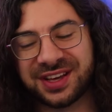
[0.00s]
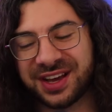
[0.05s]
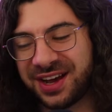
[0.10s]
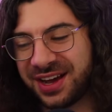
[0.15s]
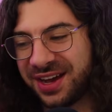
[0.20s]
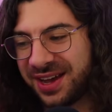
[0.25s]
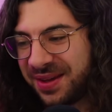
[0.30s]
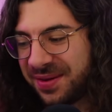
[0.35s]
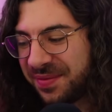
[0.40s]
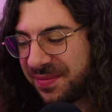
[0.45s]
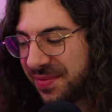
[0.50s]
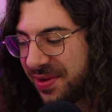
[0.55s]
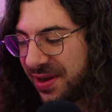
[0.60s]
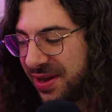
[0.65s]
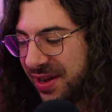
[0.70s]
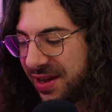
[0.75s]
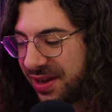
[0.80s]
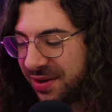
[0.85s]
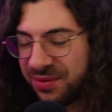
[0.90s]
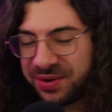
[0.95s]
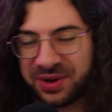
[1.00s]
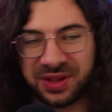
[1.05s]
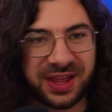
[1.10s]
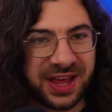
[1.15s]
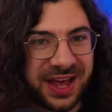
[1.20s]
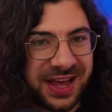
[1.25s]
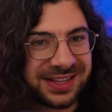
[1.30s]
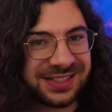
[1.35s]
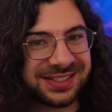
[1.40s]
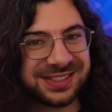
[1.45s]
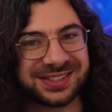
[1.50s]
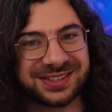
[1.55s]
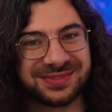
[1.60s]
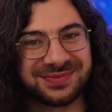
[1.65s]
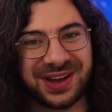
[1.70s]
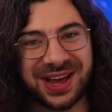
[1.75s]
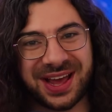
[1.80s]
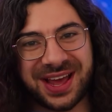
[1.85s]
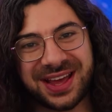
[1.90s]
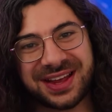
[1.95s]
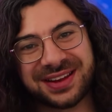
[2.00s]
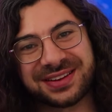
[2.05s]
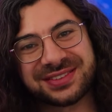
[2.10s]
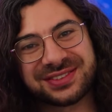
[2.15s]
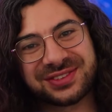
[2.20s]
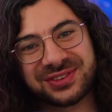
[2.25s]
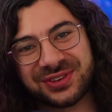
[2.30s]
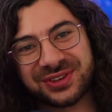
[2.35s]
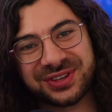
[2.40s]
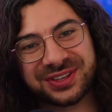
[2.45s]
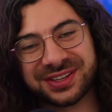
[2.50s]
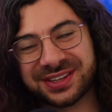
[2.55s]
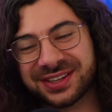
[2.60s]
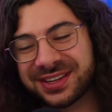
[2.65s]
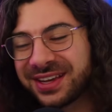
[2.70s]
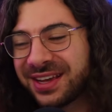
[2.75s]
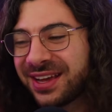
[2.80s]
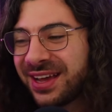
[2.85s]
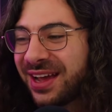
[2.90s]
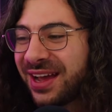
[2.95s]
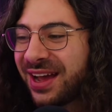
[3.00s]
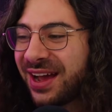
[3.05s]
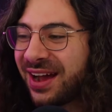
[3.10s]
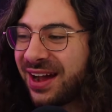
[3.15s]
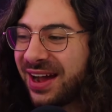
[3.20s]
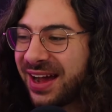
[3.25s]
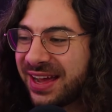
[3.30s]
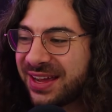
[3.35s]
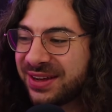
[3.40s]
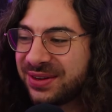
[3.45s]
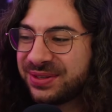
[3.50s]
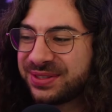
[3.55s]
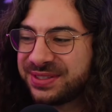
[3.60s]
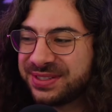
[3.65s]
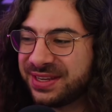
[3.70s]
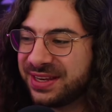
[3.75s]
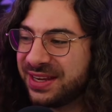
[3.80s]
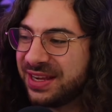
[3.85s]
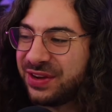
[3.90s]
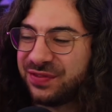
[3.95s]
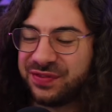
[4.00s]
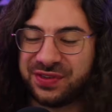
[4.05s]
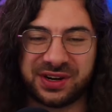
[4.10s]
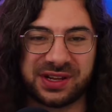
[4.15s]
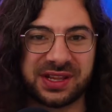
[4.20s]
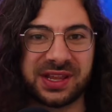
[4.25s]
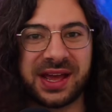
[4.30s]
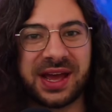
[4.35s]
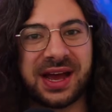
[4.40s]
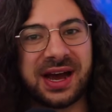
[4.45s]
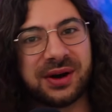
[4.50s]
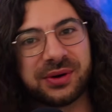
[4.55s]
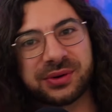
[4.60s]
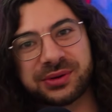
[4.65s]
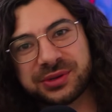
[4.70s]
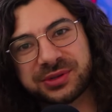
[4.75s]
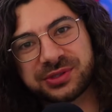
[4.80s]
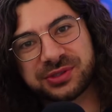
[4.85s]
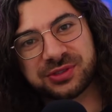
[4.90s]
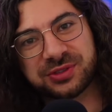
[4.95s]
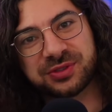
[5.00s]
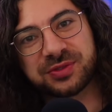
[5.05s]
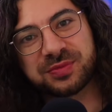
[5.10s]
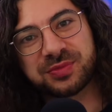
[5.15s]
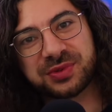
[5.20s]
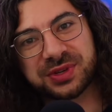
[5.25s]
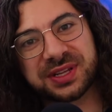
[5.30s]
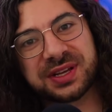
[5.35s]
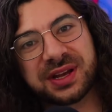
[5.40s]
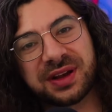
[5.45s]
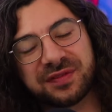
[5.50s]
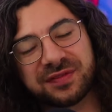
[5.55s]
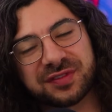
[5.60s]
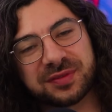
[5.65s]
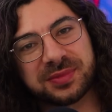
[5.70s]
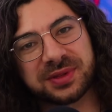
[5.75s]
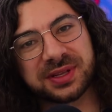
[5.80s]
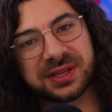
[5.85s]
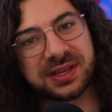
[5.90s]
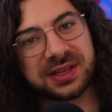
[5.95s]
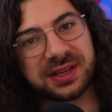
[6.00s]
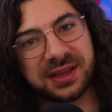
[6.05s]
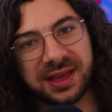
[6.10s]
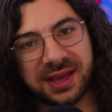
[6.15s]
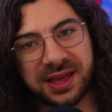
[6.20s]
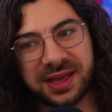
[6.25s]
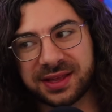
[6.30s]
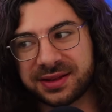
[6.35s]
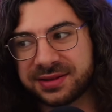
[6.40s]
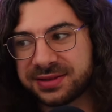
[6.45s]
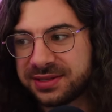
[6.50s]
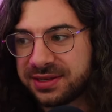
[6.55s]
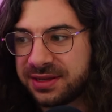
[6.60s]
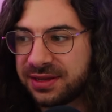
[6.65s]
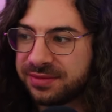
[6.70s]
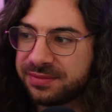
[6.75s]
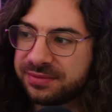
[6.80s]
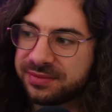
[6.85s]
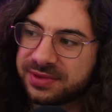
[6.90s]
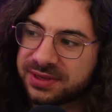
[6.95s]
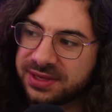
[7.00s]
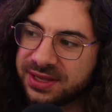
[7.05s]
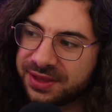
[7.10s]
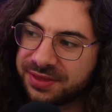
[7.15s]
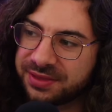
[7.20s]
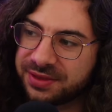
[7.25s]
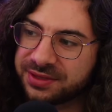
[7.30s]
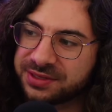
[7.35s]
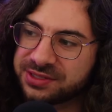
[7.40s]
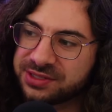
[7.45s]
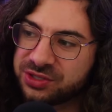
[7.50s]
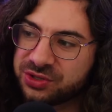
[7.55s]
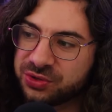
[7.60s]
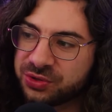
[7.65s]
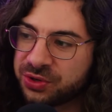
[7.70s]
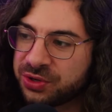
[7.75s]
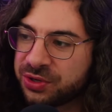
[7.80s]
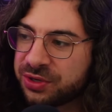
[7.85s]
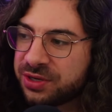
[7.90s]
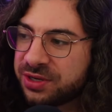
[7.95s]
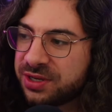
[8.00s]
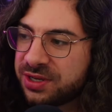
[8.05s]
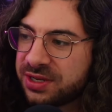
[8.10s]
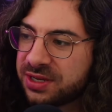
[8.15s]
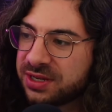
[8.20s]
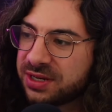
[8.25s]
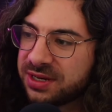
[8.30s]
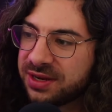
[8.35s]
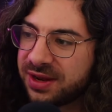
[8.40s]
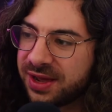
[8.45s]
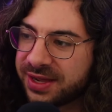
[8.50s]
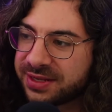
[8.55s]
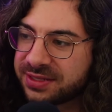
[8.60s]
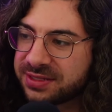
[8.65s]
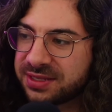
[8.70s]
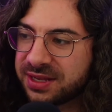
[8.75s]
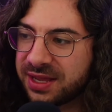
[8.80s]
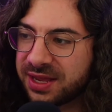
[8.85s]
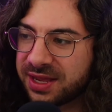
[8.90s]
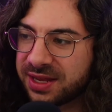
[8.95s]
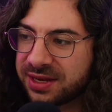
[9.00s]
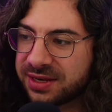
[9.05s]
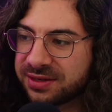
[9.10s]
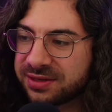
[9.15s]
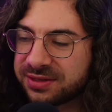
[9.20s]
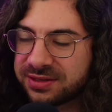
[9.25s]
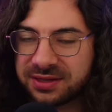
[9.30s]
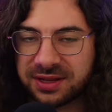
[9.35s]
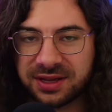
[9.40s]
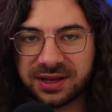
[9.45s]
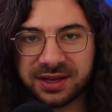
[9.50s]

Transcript: I'm relaxed, my hand's good. I could sit here for another hour or two pretty comfortably and get this door nice and